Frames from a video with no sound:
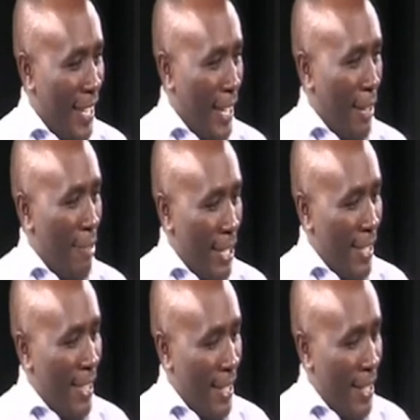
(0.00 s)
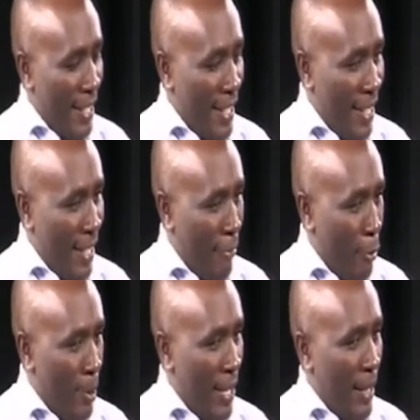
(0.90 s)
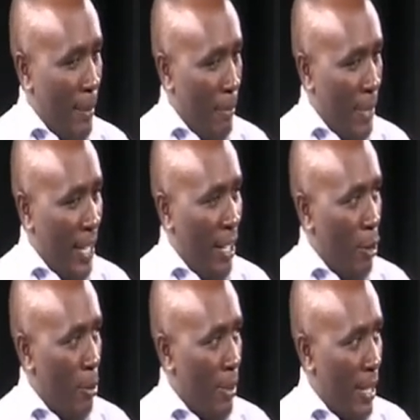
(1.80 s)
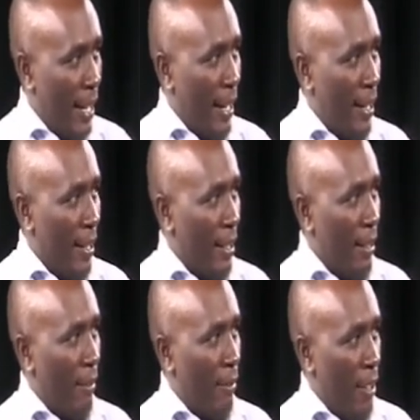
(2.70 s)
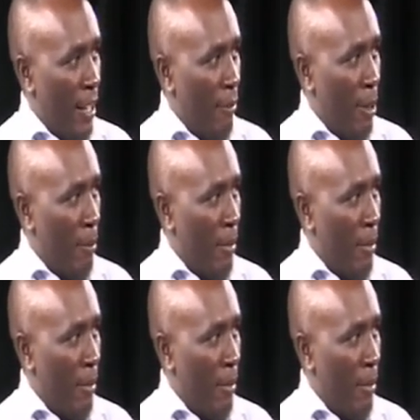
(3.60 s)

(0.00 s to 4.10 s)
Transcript: if these food are making you sicker, leave them.